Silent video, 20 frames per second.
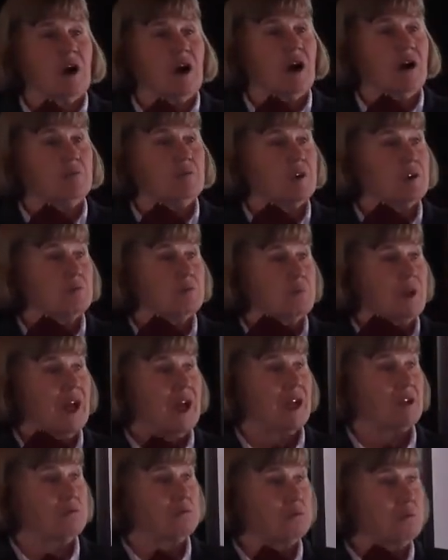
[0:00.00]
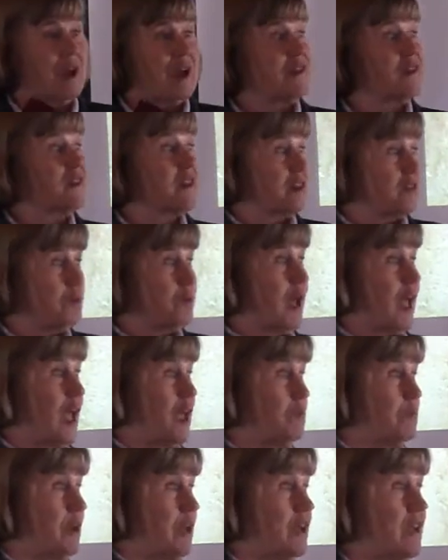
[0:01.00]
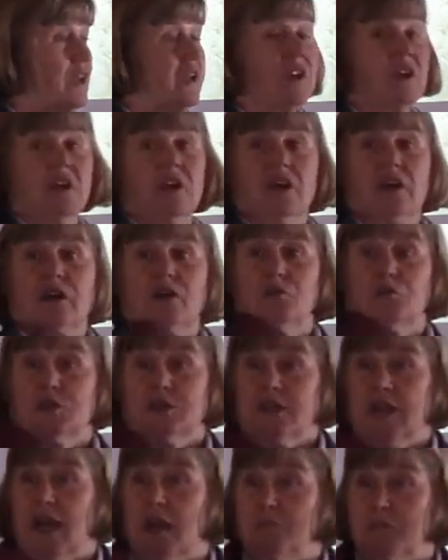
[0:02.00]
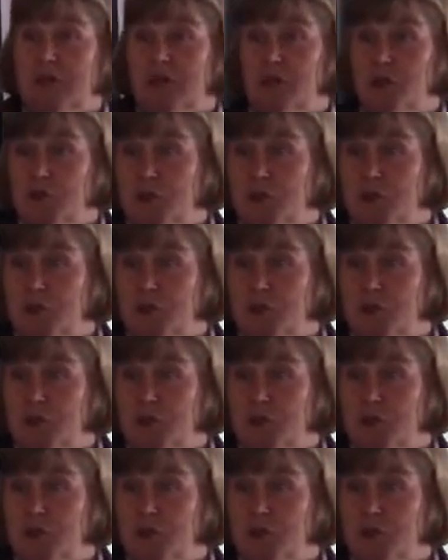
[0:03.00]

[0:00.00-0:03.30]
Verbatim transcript: um, my method of payment would not be